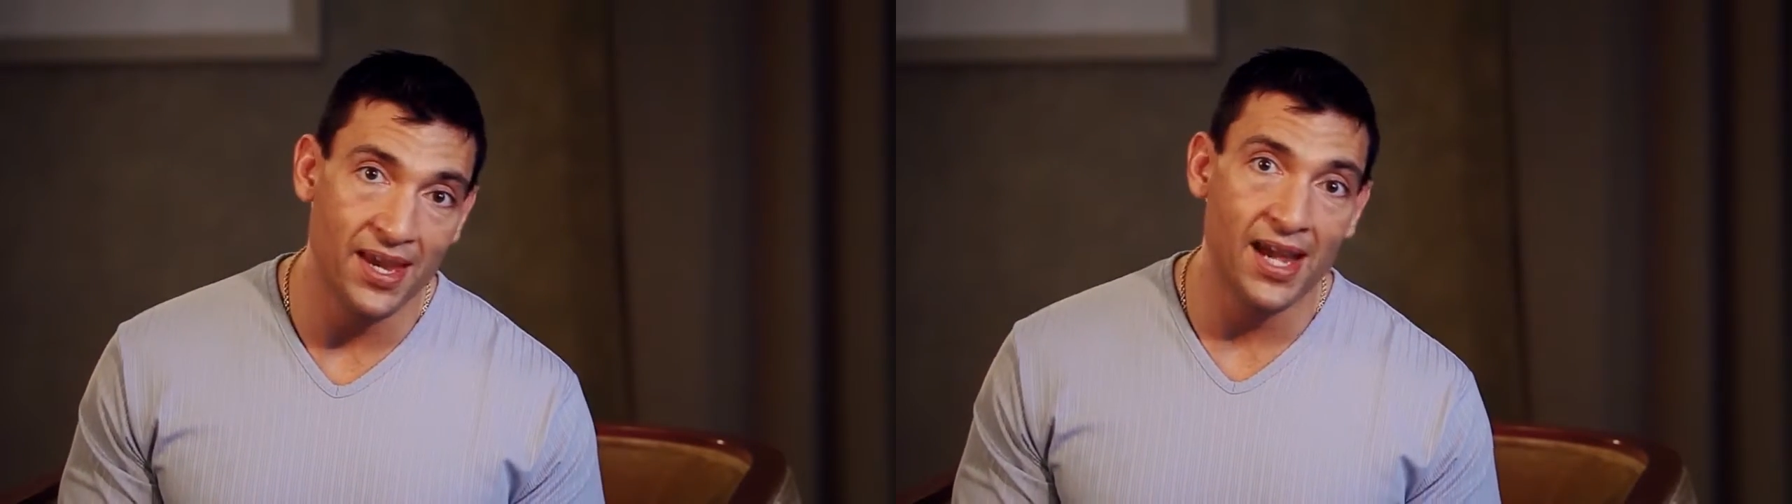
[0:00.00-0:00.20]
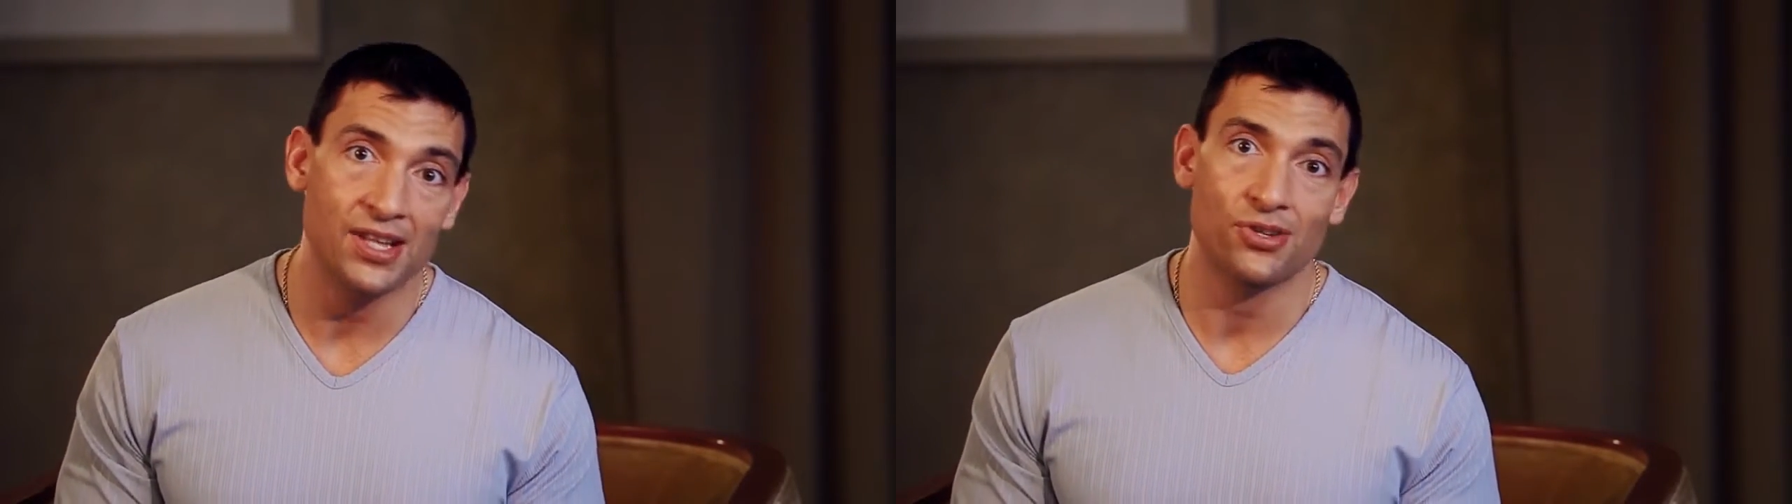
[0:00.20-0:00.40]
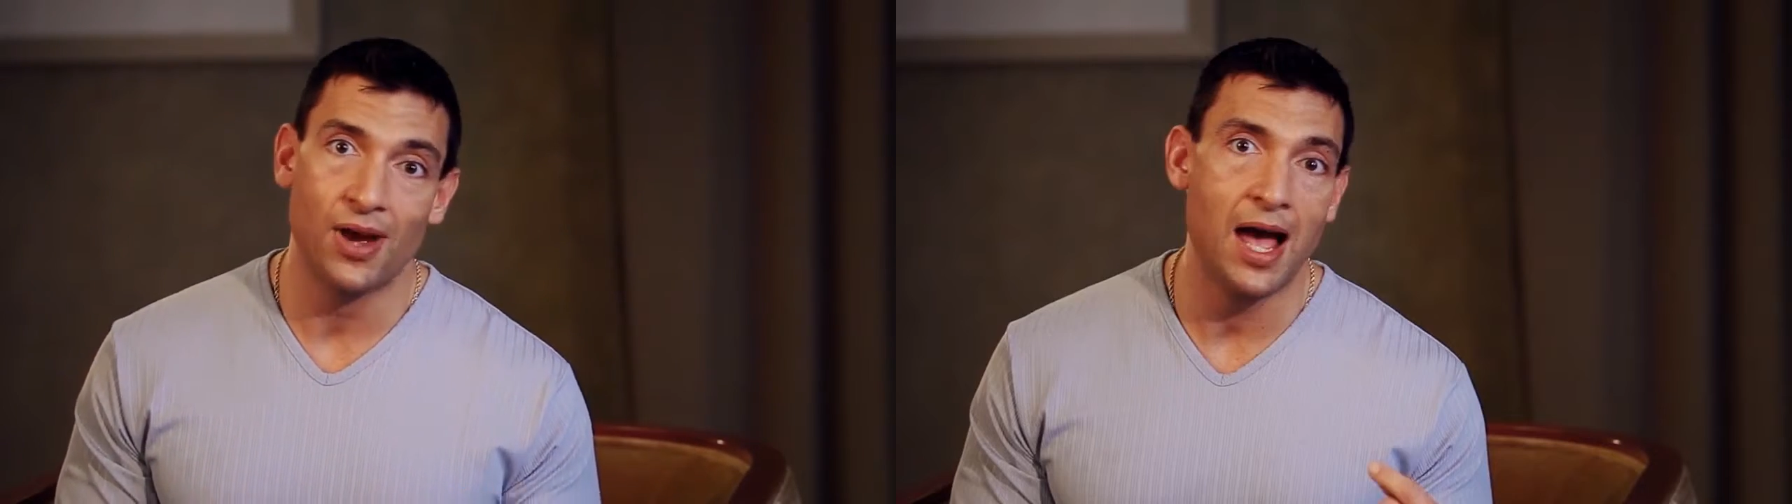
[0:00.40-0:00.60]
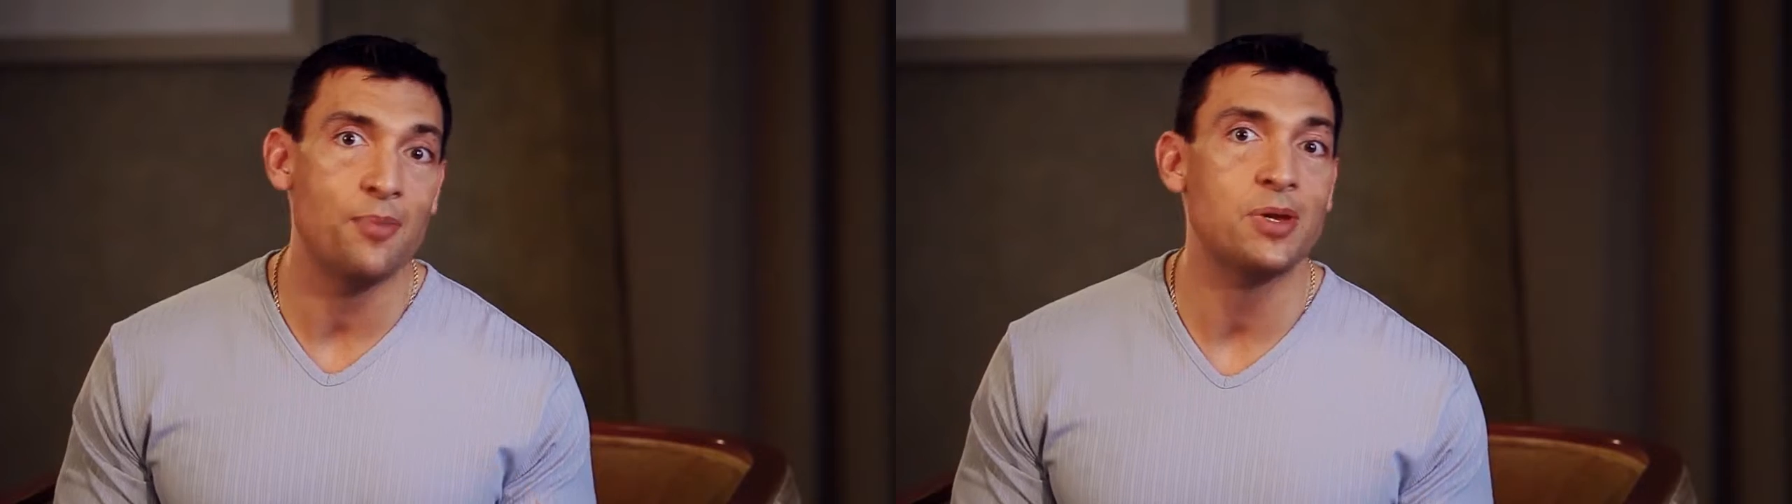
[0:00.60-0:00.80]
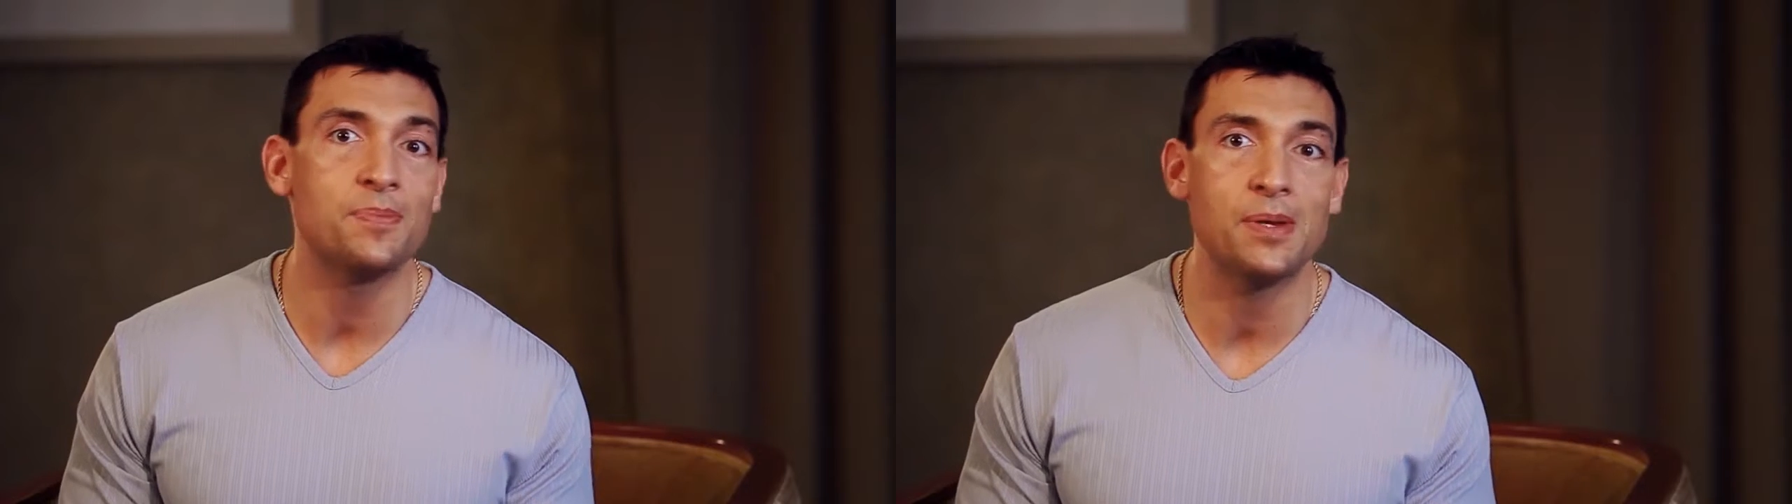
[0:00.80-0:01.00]
And so how
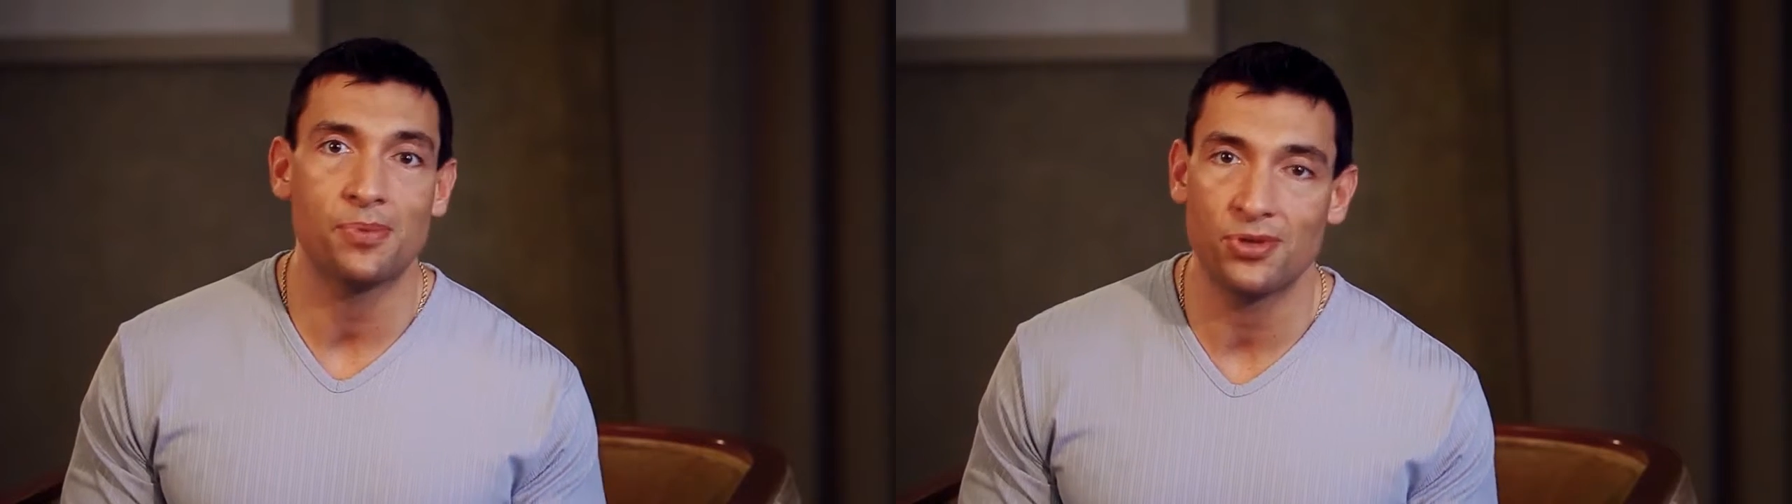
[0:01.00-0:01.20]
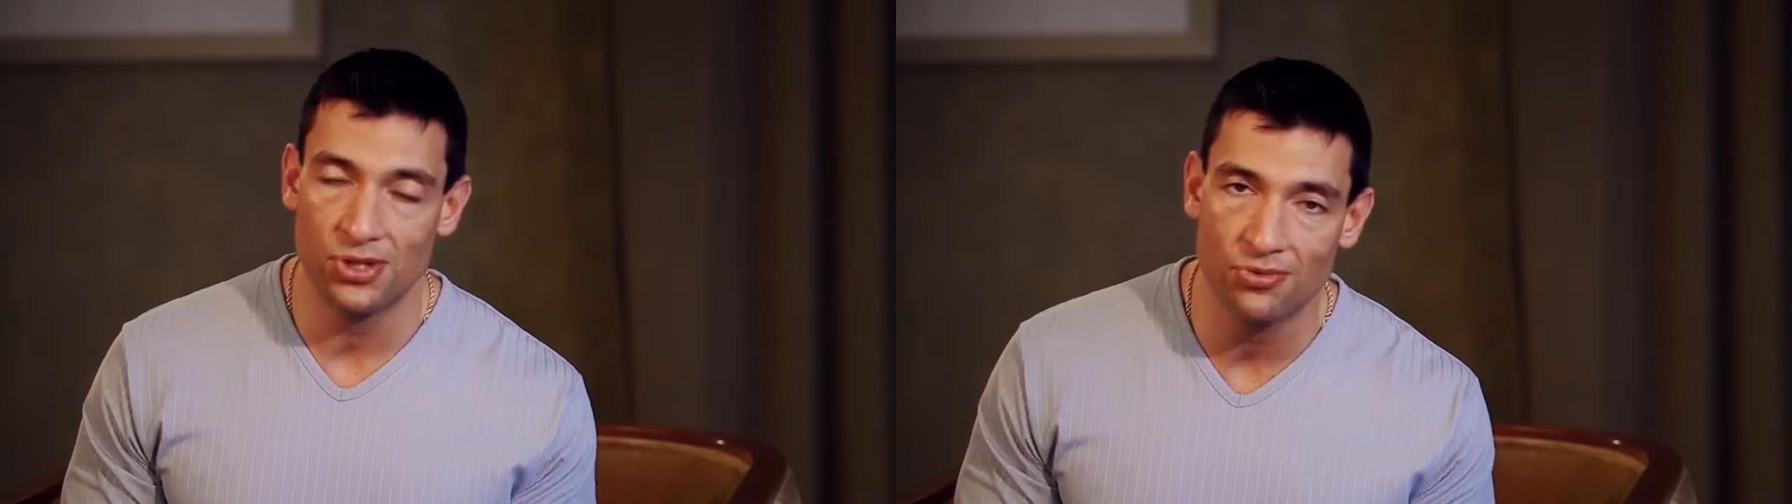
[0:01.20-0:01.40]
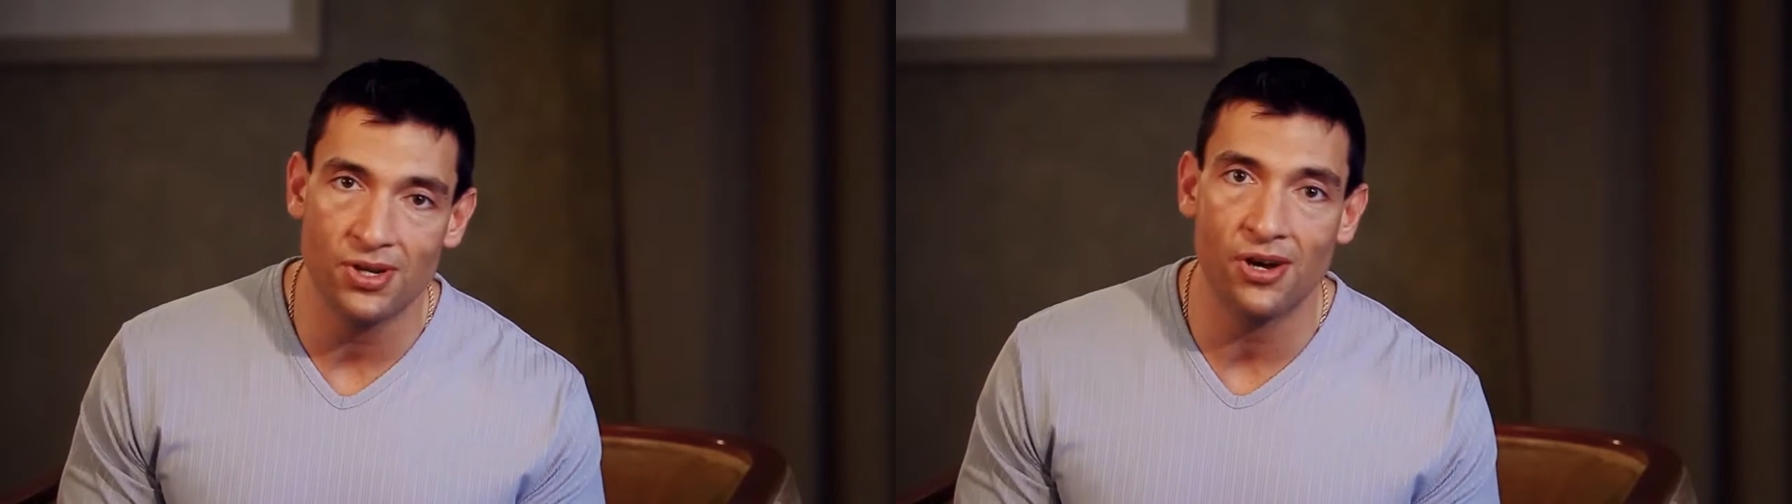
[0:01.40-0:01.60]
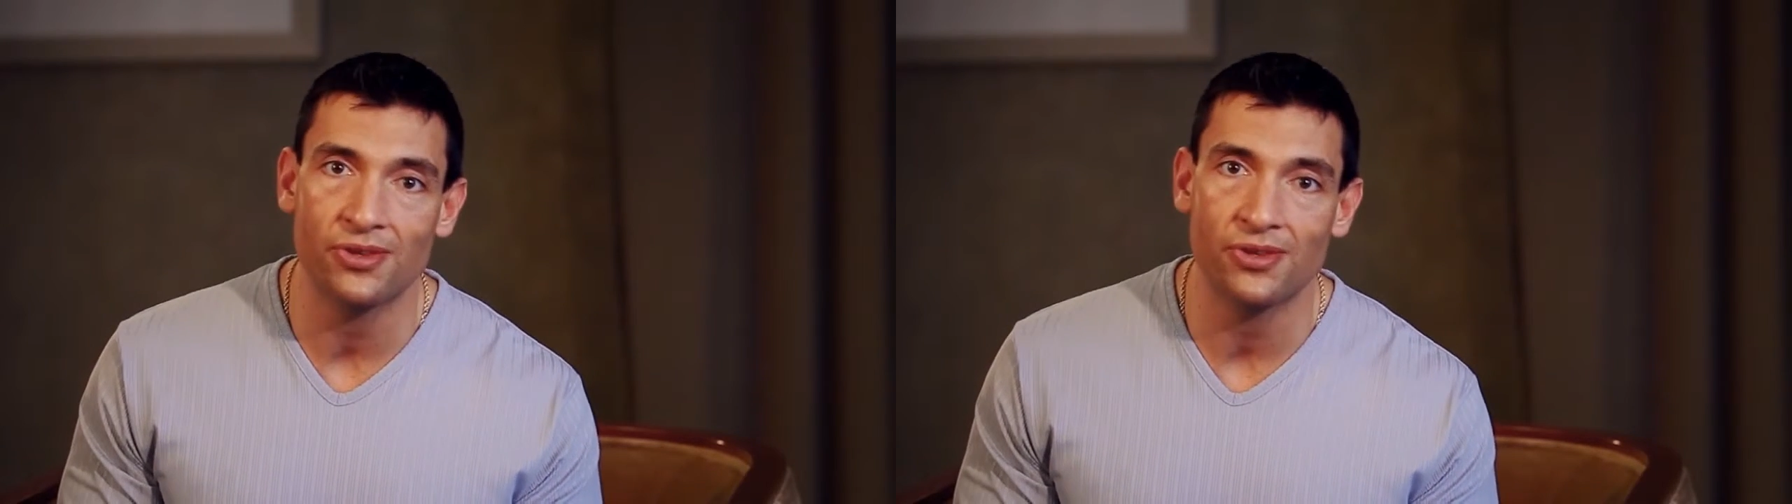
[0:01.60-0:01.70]
many people do you know